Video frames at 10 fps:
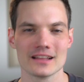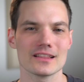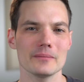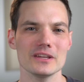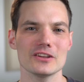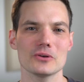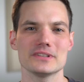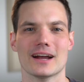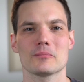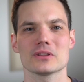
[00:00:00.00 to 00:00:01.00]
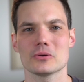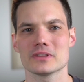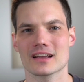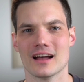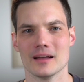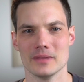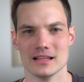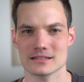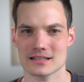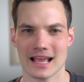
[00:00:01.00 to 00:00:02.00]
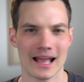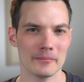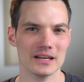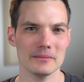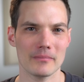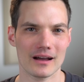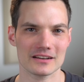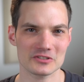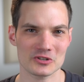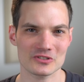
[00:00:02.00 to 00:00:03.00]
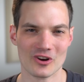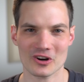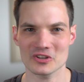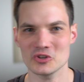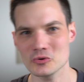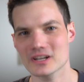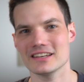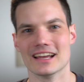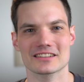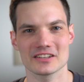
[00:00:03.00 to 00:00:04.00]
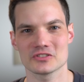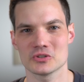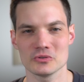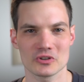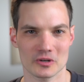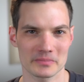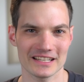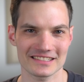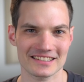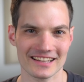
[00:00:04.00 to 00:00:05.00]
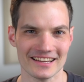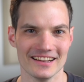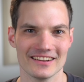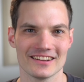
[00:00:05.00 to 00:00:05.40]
Let me know down below in the comments, how many monitors are you connecting to your P C?